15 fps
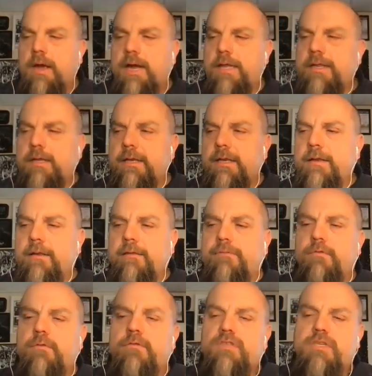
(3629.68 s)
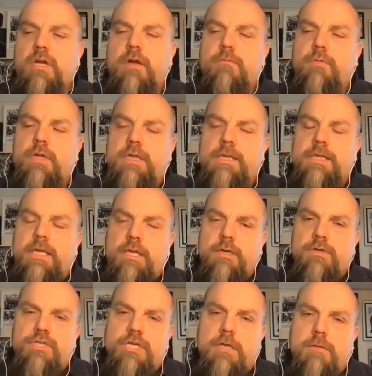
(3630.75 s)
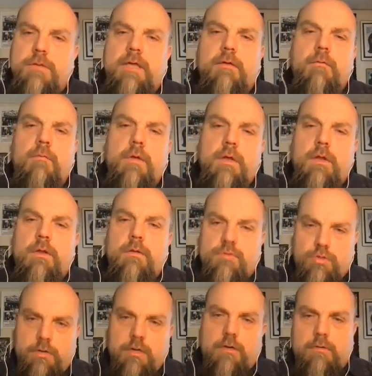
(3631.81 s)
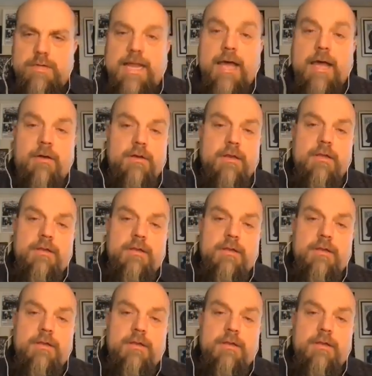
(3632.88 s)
I think that if you start with leadership, it will trickle down.